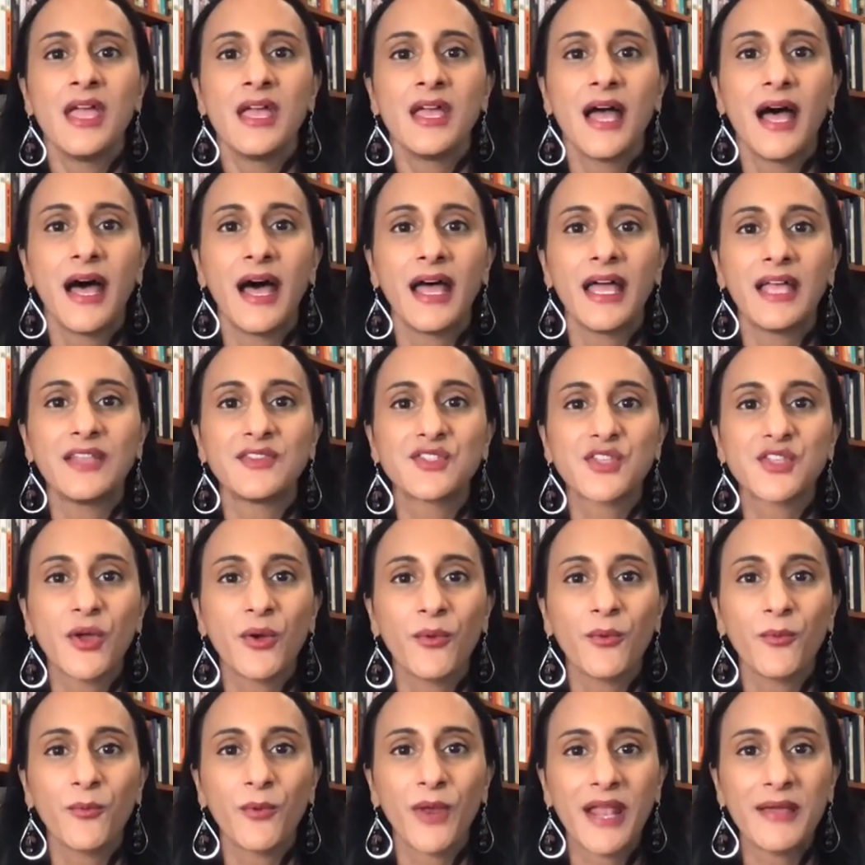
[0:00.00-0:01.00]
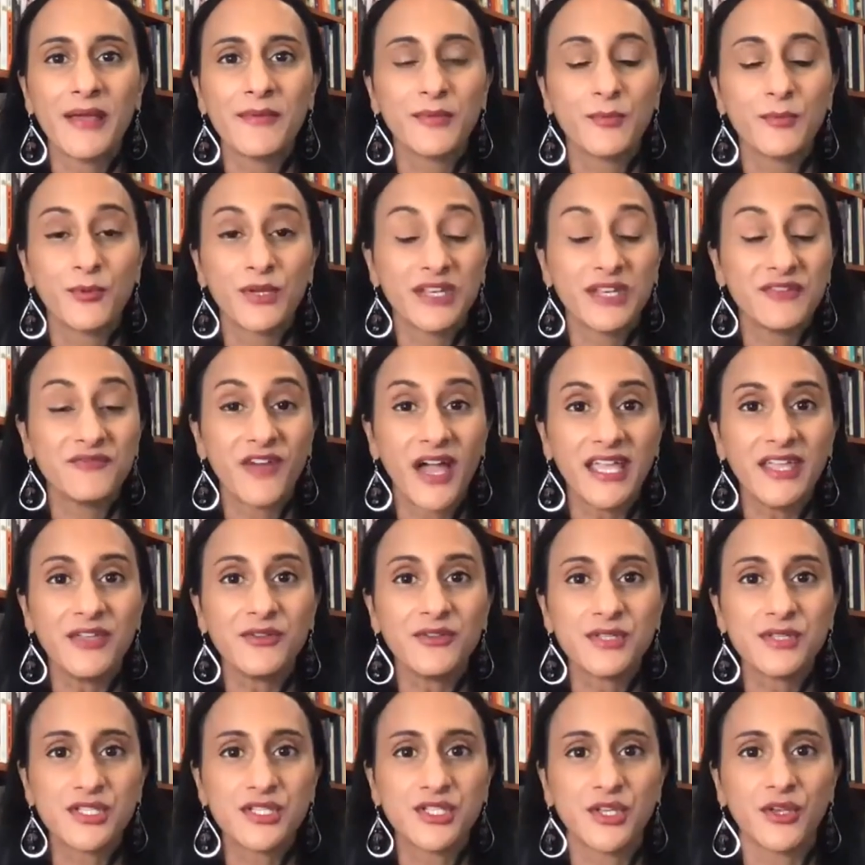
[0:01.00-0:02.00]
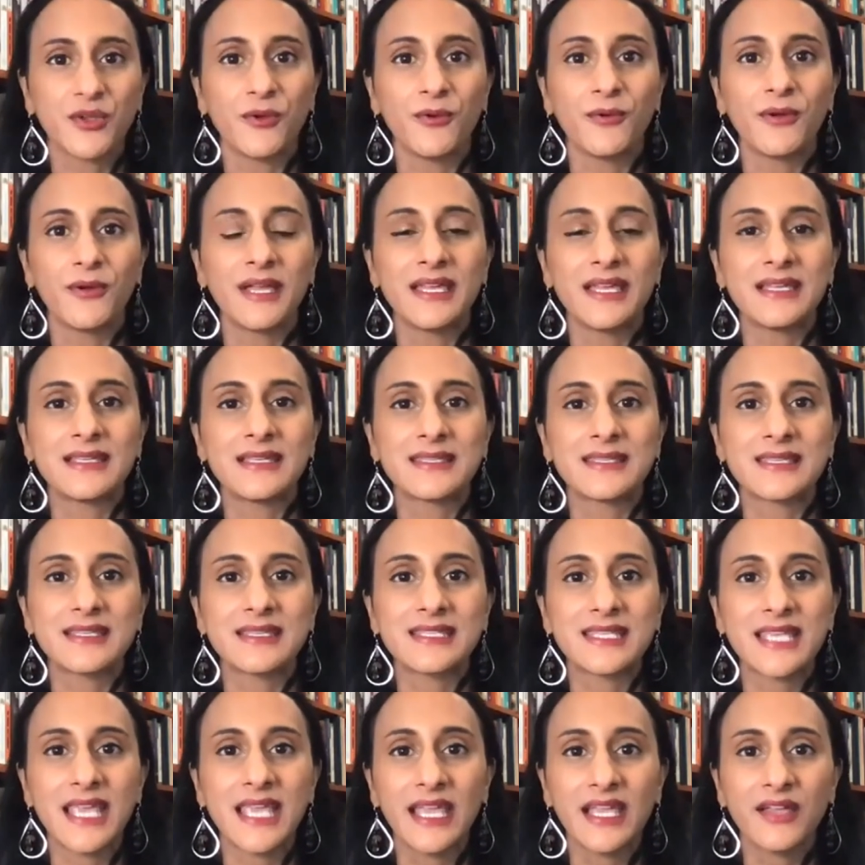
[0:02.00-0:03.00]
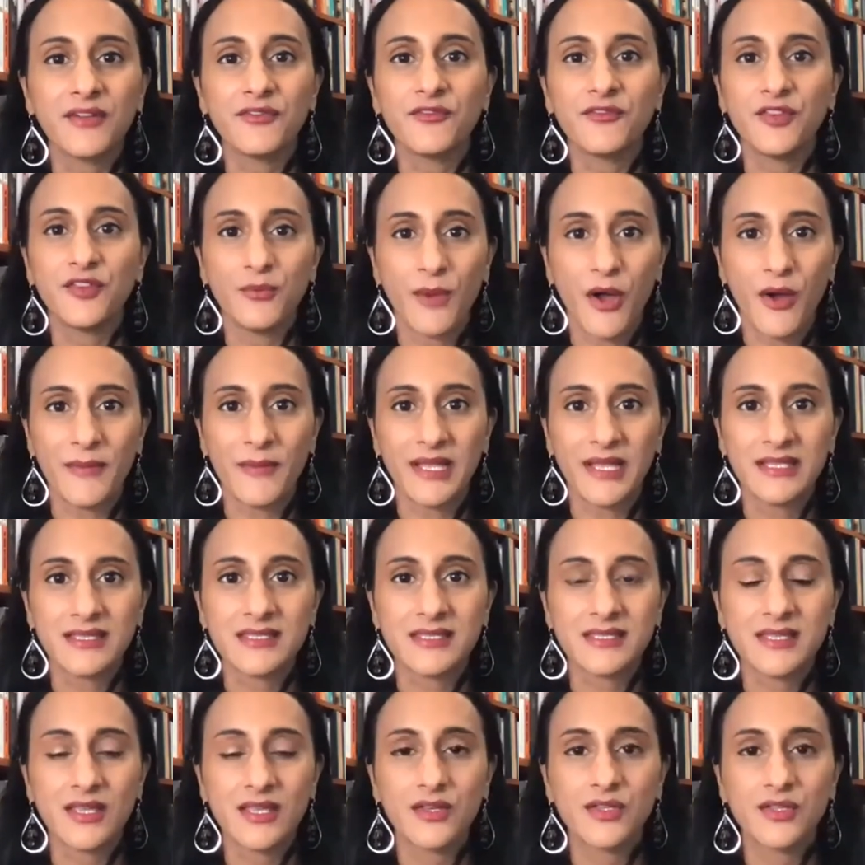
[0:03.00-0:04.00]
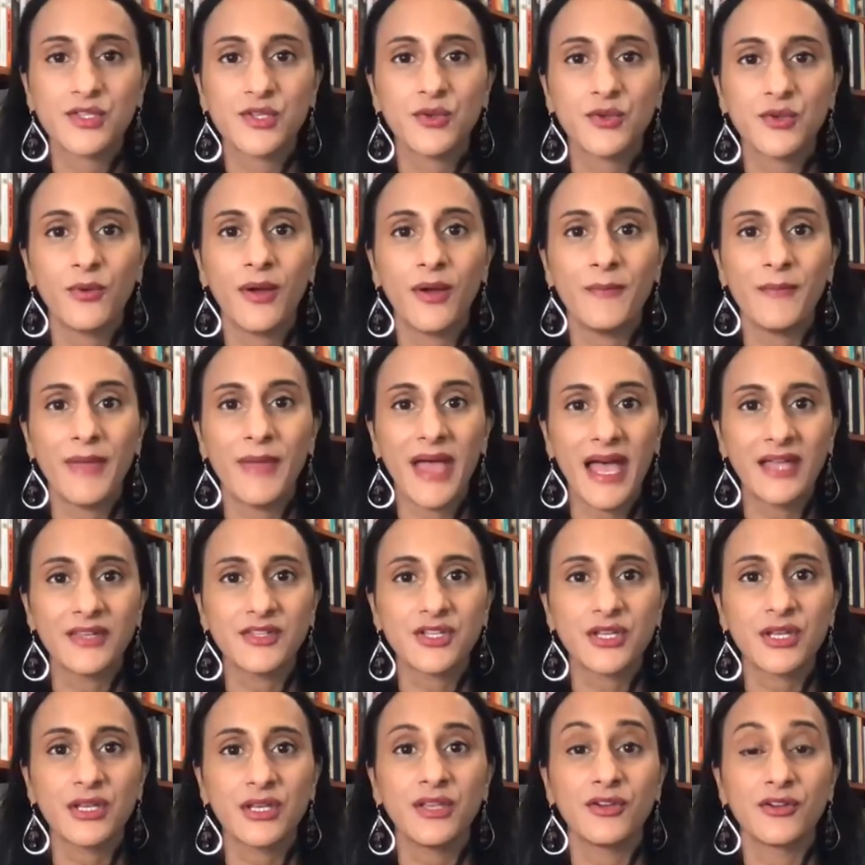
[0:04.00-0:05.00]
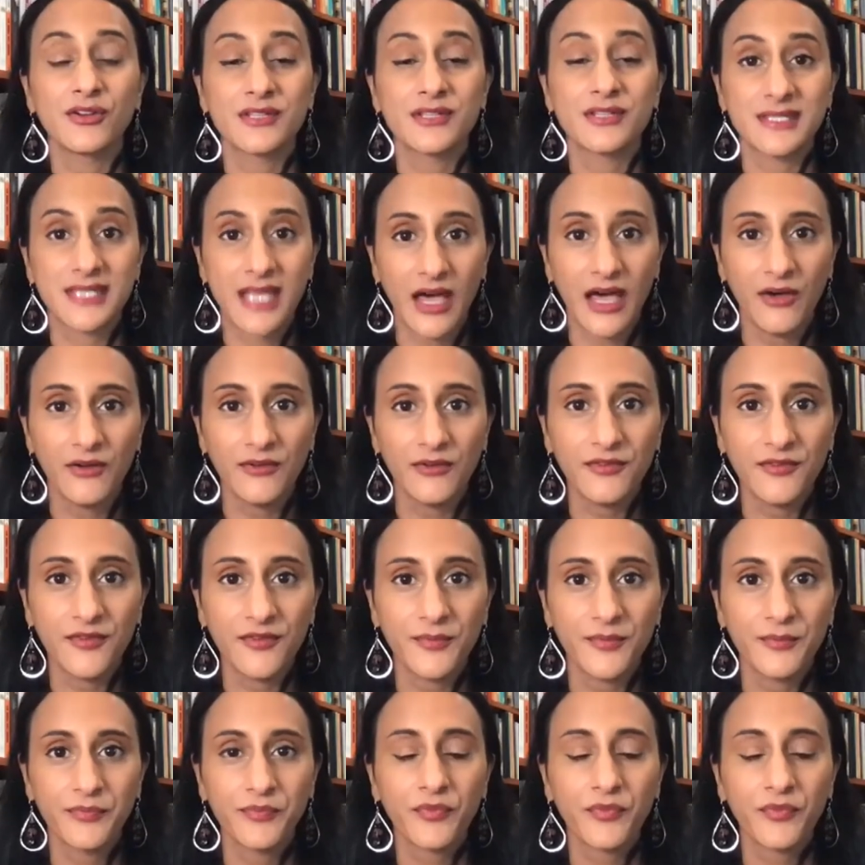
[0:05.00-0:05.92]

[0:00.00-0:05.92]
Uh, and so, what I would invite you to do is take a few moments to imagine yourself